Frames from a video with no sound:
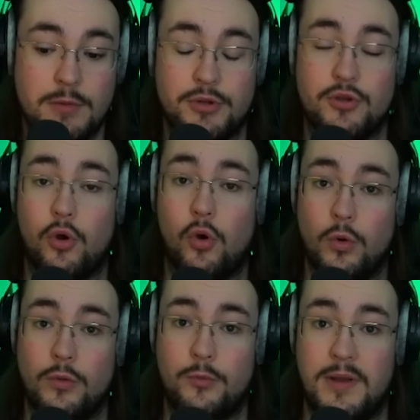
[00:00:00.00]
but you
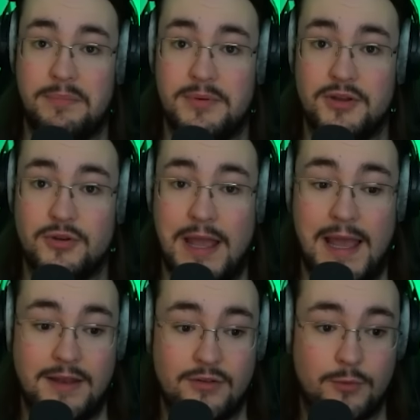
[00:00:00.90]
hold the weapon in your
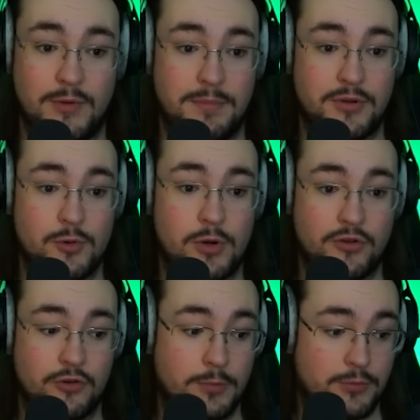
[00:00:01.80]
hand, the weapon you
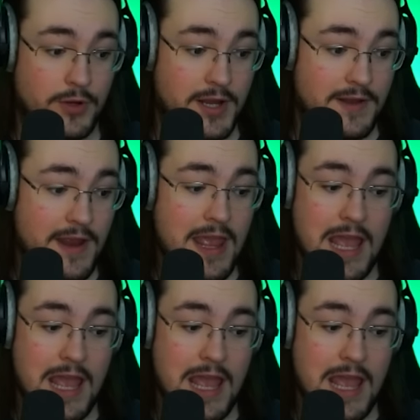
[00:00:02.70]
want to upgrade,